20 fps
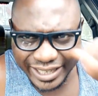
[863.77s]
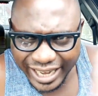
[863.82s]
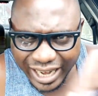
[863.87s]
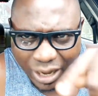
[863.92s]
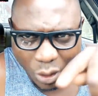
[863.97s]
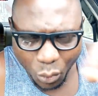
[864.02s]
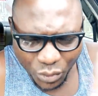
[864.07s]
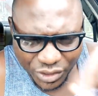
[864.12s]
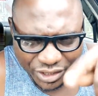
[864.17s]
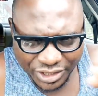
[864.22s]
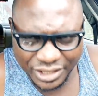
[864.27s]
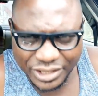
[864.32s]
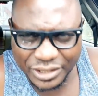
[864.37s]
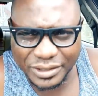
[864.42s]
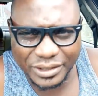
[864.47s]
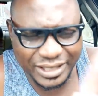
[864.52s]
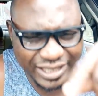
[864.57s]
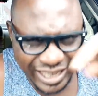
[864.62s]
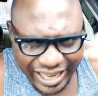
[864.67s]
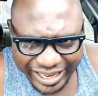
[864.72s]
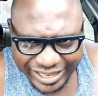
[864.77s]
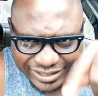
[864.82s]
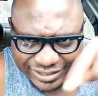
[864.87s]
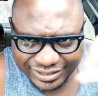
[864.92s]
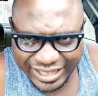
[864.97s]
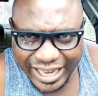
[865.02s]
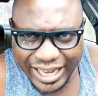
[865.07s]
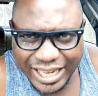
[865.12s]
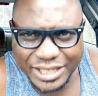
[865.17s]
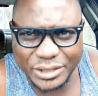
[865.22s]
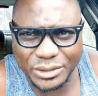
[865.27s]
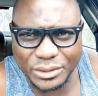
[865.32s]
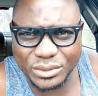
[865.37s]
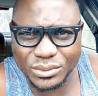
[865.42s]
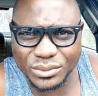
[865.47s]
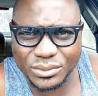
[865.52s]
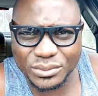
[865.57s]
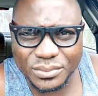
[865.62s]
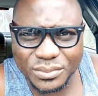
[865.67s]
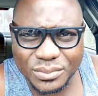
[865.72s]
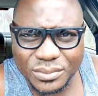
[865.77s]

They are with they are inside you.